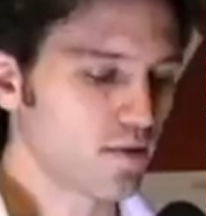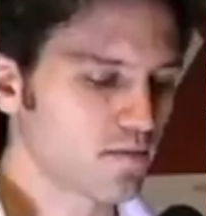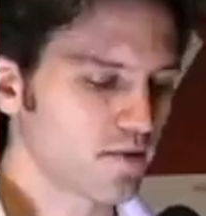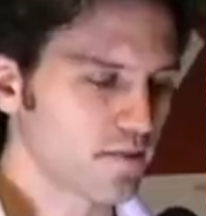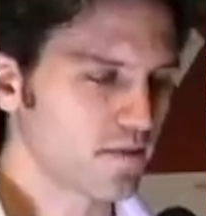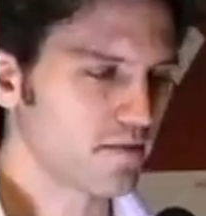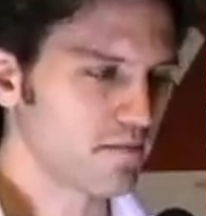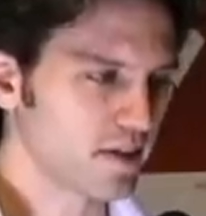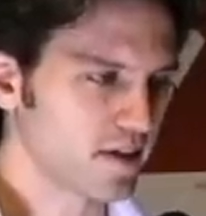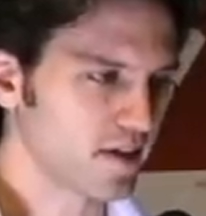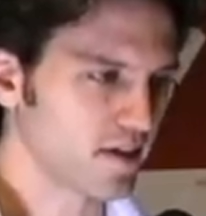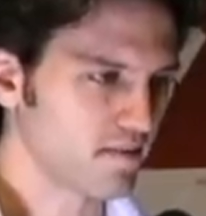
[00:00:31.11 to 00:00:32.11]
1.1
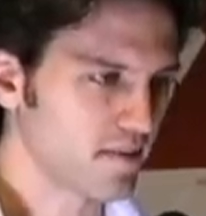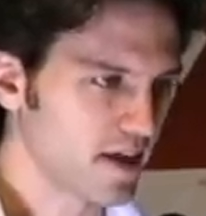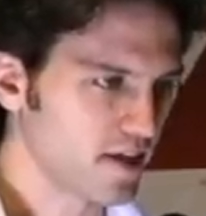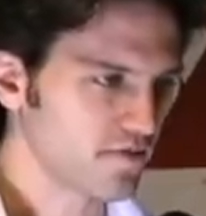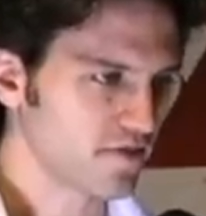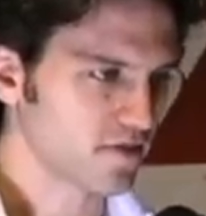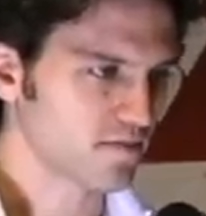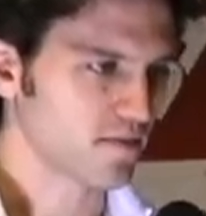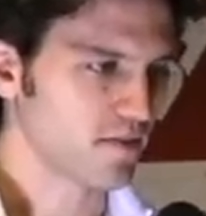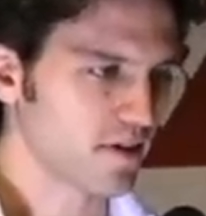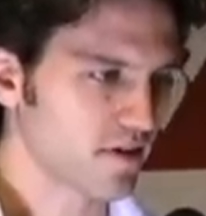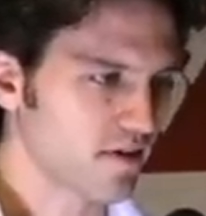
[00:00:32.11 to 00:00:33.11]
billion page views per
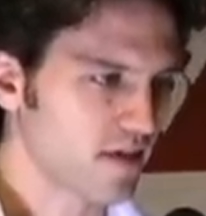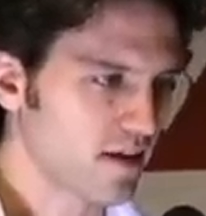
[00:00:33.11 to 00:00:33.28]
month are